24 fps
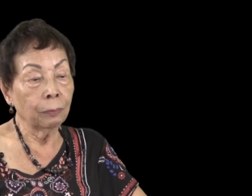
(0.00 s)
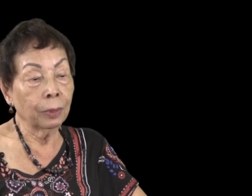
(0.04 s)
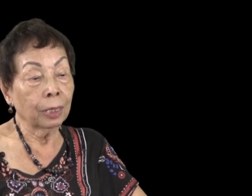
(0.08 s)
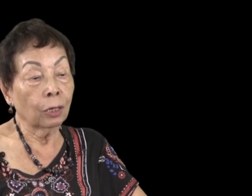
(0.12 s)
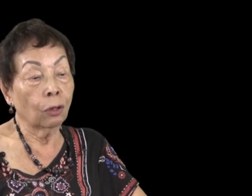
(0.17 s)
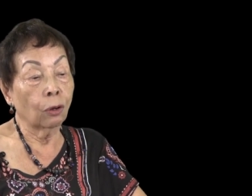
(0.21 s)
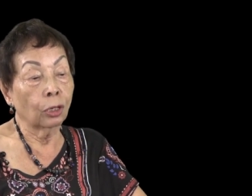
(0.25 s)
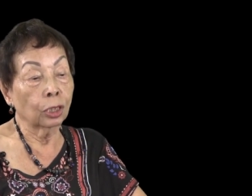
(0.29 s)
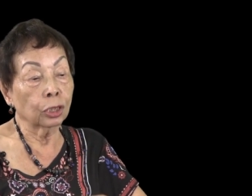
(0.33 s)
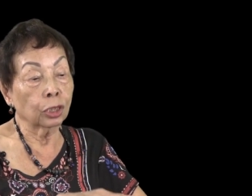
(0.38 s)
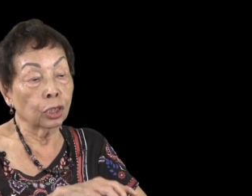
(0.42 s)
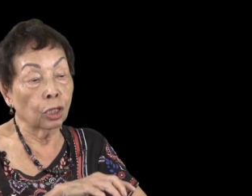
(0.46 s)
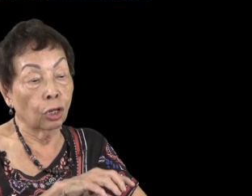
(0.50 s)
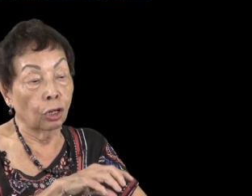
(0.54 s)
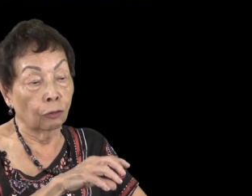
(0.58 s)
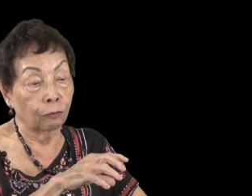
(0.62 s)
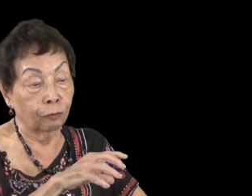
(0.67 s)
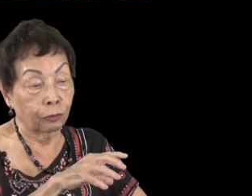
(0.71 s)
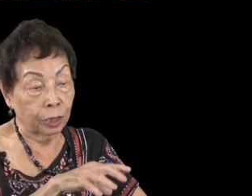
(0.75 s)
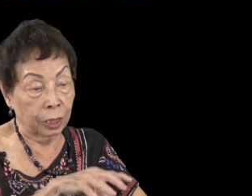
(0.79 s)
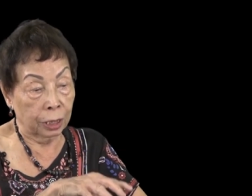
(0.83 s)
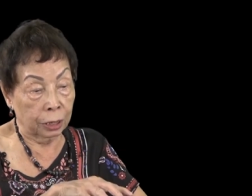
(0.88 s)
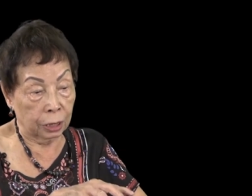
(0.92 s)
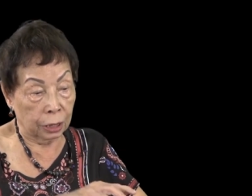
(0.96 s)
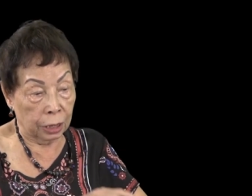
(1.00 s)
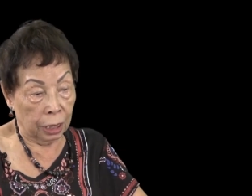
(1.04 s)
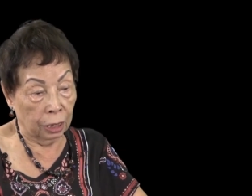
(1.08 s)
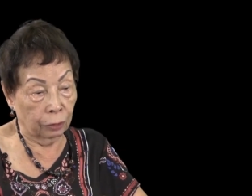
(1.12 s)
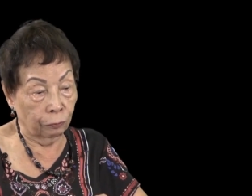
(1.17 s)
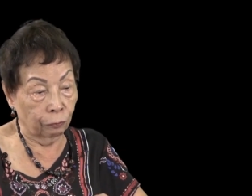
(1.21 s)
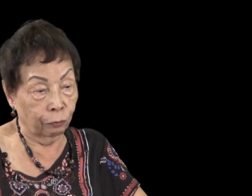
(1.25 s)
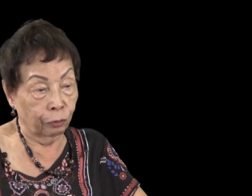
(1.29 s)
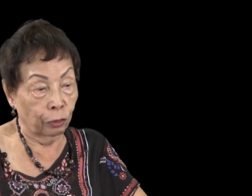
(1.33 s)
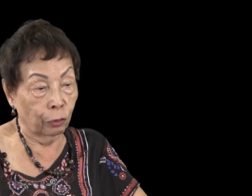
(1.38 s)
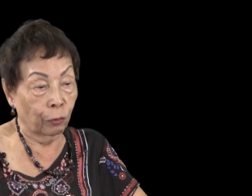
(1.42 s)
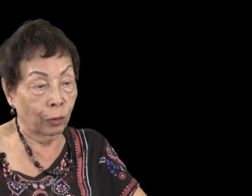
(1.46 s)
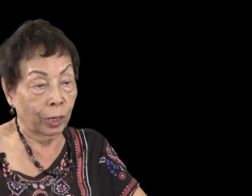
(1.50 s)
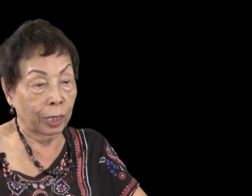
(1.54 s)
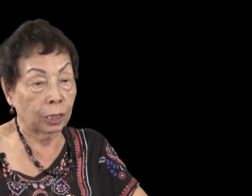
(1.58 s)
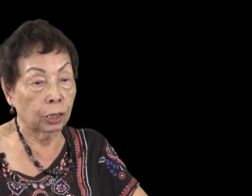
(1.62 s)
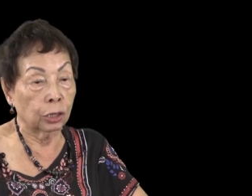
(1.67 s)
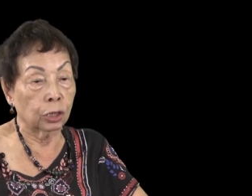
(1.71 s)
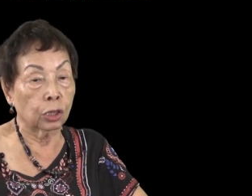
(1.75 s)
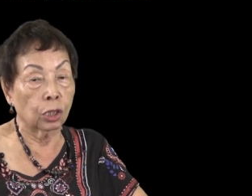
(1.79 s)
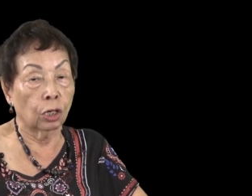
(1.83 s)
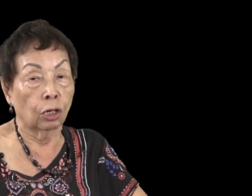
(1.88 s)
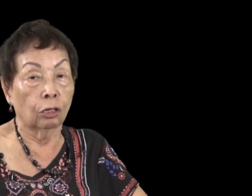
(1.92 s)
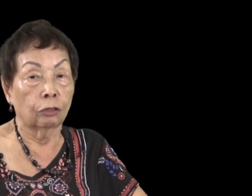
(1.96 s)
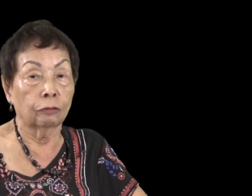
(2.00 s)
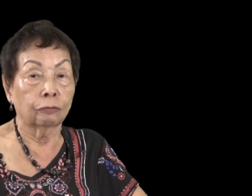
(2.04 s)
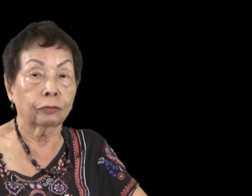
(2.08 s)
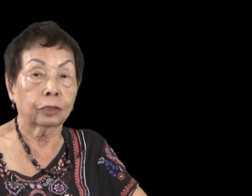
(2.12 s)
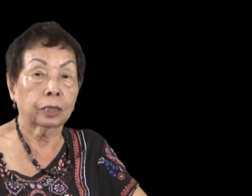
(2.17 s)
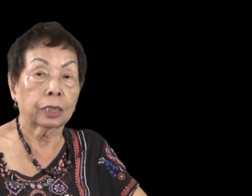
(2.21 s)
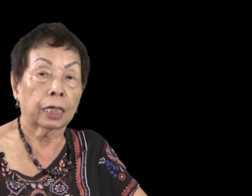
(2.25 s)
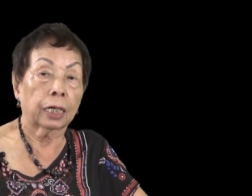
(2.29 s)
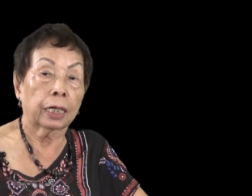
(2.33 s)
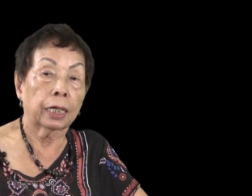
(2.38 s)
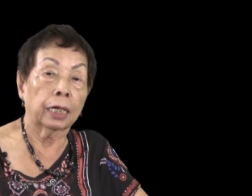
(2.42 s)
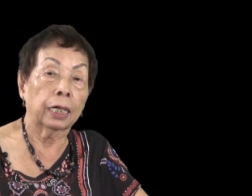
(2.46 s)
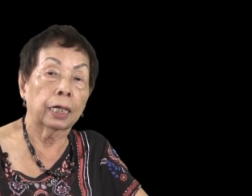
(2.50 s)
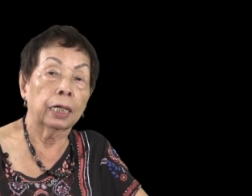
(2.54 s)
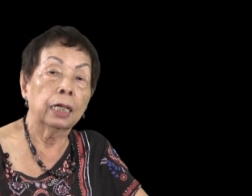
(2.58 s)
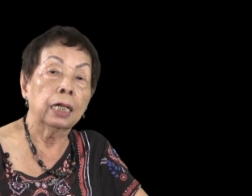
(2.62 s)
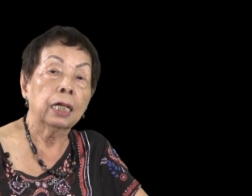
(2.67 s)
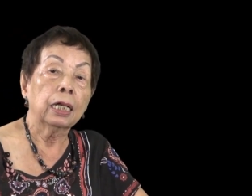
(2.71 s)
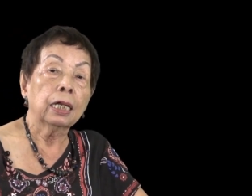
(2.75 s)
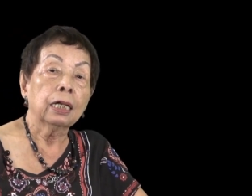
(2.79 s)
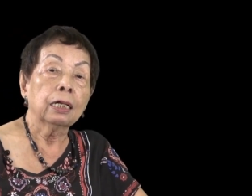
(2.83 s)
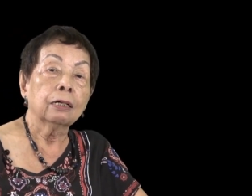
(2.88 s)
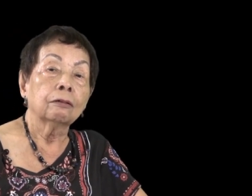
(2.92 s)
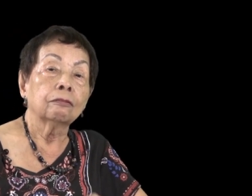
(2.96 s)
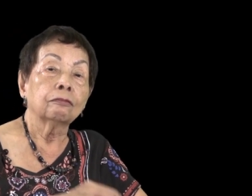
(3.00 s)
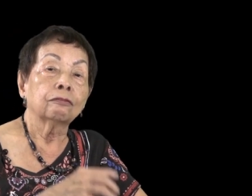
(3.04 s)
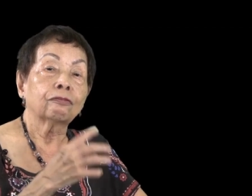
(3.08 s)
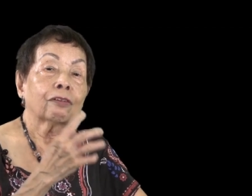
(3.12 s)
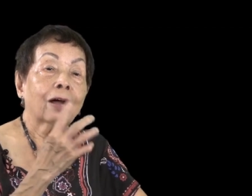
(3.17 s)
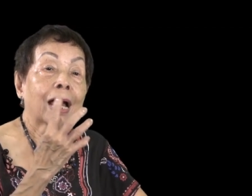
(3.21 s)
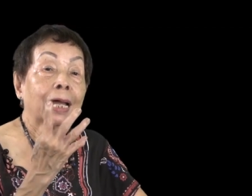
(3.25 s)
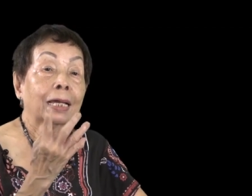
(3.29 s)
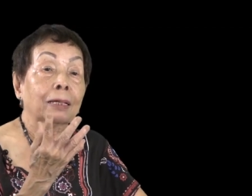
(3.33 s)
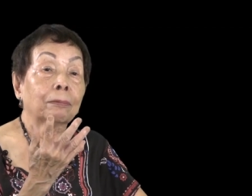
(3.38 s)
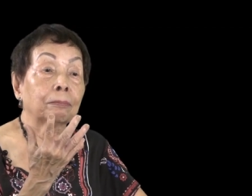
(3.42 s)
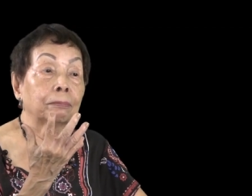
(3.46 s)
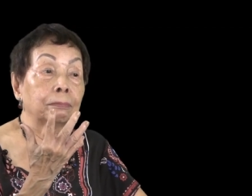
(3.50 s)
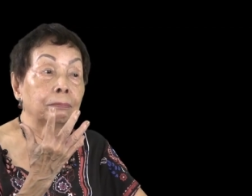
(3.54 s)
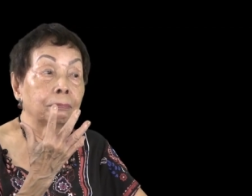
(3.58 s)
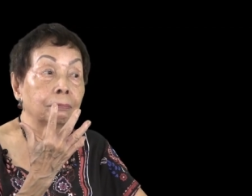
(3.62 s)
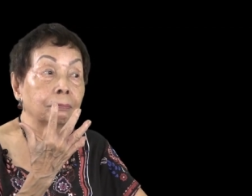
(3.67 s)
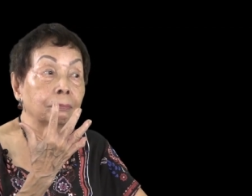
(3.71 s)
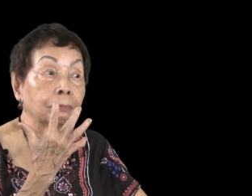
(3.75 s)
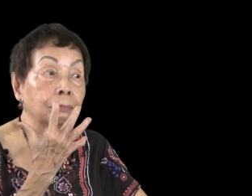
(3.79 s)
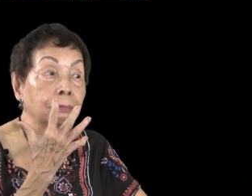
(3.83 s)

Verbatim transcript: because of this influence of the five